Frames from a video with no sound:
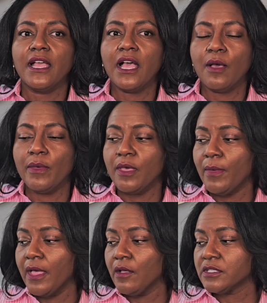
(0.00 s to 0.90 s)

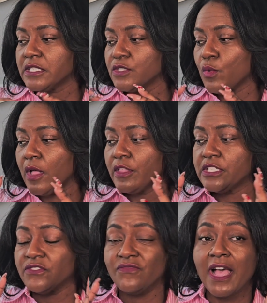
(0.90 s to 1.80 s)
mLs, as well
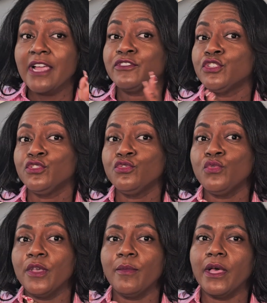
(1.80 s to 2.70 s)
as 5 to 2
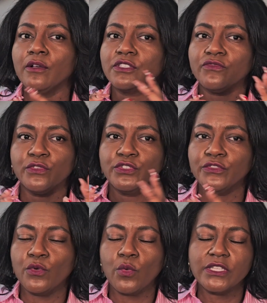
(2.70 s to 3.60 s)
mLs for
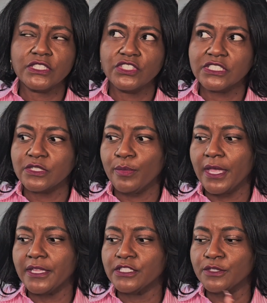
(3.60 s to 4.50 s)
different ones. It just
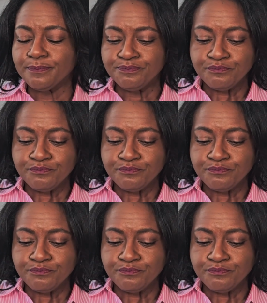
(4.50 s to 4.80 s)
depends.